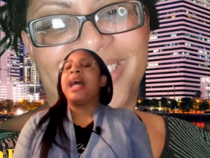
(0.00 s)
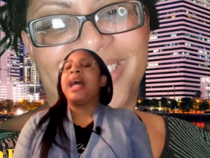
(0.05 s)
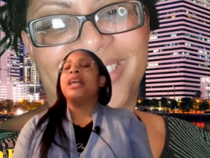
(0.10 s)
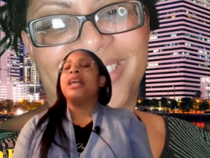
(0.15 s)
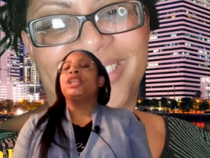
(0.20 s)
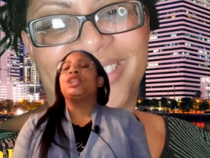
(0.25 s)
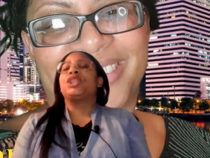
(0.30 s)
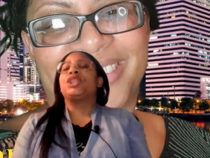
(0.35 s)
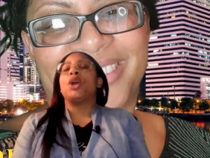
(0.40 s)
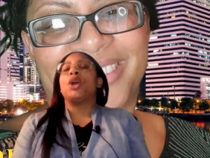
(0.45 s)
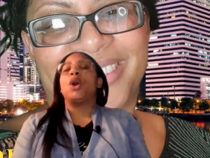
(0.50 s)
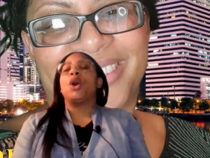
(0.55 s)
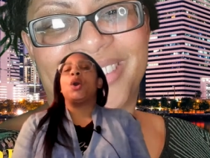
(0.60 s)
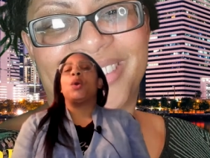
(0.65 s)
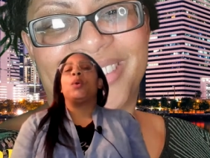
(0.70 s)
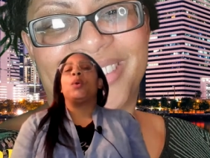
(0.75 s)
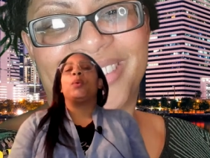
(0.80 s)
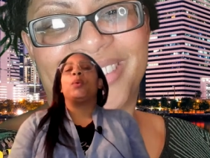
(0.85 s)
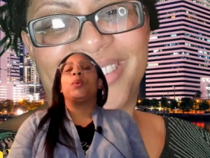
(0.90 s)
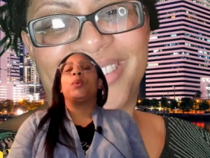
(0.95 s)

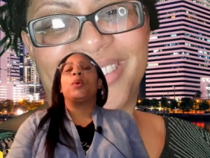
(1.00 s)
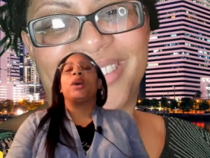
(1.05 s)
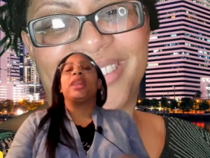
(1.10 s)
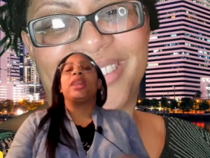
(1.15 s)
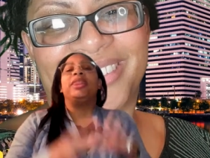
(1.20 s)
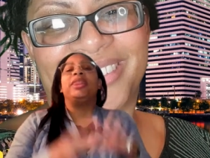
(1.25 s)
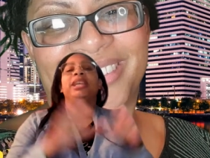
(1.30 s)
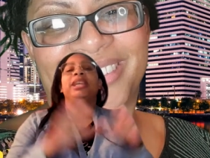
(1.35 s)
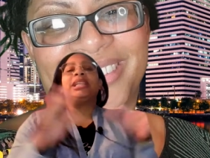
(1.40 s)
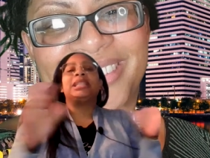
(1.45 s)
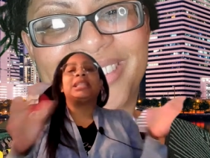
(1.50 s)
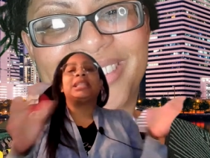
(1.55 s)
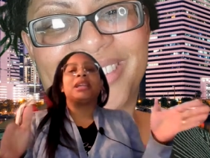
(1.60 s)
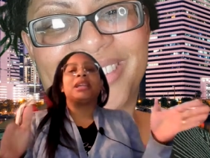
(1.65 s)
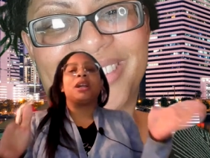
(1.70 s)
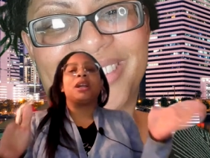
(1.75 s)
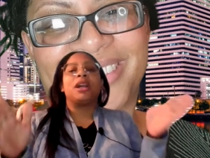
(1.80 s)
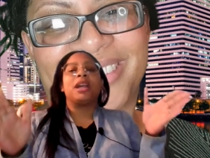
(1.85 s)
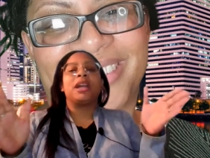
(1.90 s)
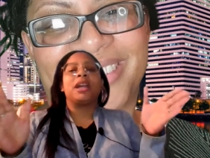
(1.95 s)
So this
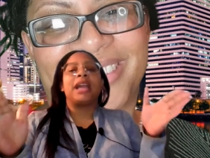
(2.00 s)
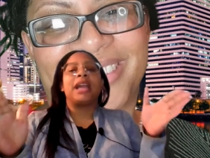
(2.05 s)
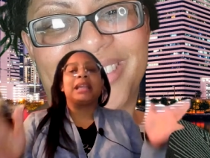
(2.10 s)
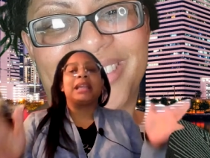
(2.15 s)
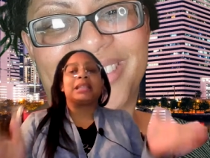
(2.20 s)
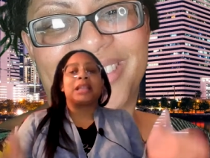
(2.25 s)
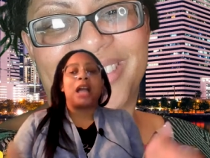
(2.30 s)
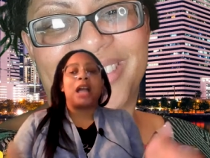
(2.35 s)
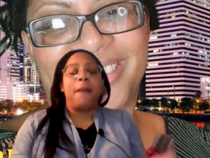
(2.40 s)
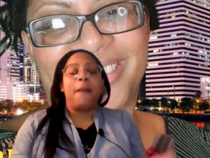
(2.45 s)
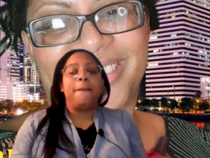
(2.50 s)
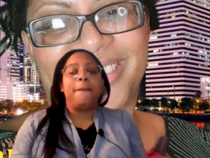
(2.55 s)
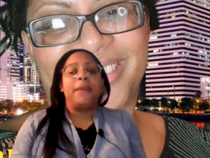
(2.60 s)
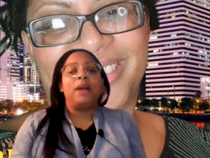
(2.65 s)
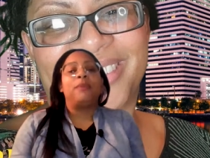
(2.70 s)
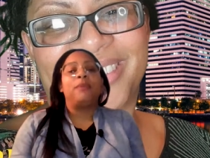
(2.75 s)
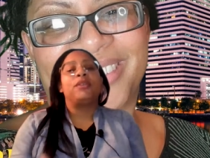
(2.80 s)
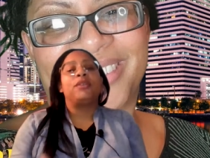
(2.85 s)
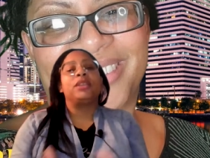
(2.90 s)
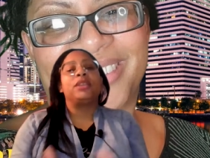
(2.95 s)
has come
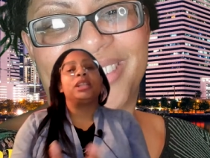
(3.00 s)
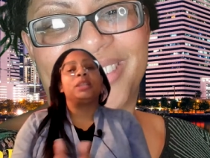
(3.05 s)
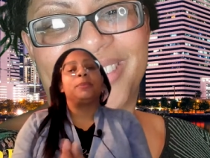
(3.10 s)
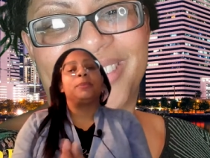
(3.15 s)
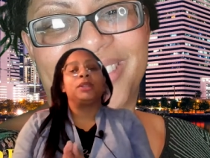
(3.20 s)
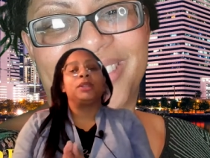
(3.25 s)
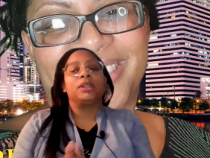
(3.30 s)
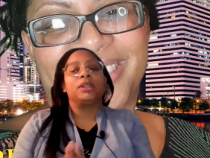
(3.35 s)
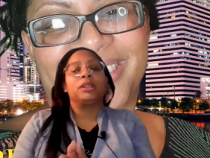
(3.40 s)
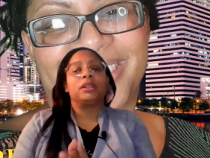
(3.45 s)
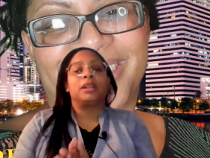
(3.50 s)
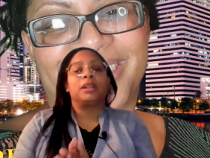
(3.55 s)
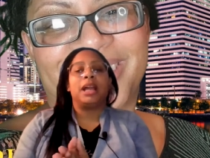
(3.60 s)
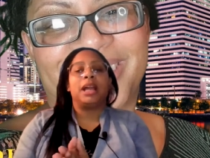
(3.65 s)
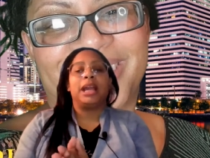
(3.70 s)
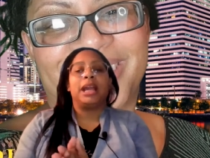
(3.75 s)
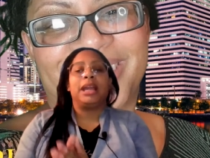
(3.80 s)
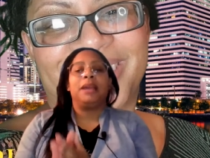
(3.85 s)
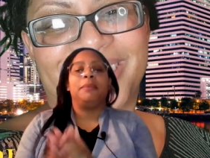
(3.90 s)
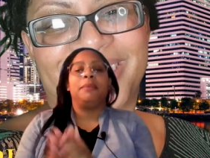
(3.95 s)
up for this particular
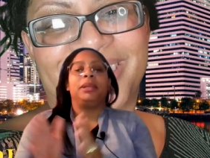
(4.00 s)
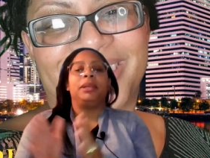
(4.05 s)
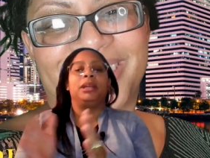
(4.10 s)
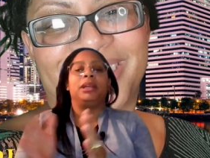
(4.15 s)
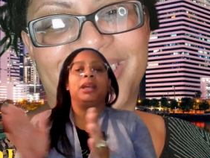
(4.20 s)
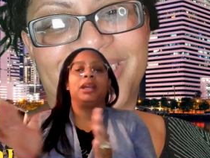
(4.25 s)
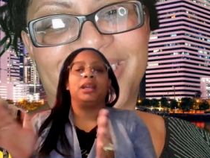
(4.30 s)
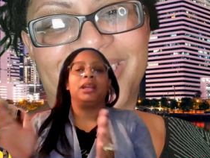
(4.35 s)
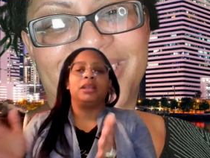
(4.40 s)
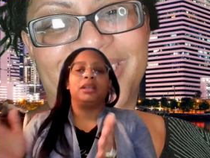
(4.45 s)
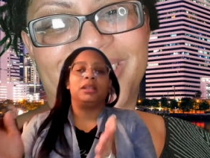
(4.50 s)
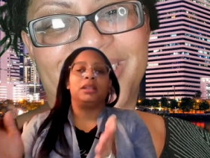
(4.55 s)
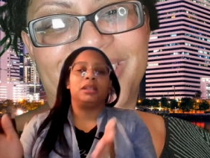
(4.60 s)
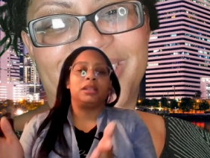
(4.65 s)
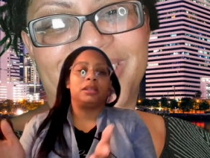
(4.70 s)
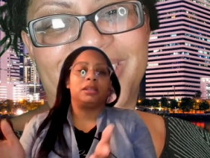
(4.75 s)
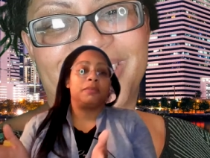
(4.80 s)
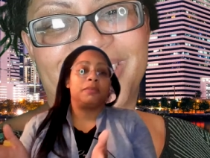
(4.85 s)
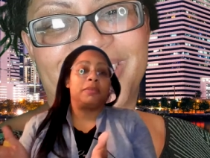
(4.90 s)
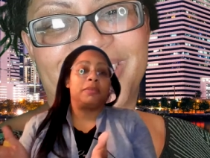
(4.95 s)
client
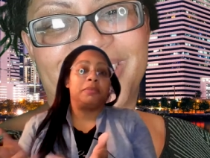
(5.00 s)
because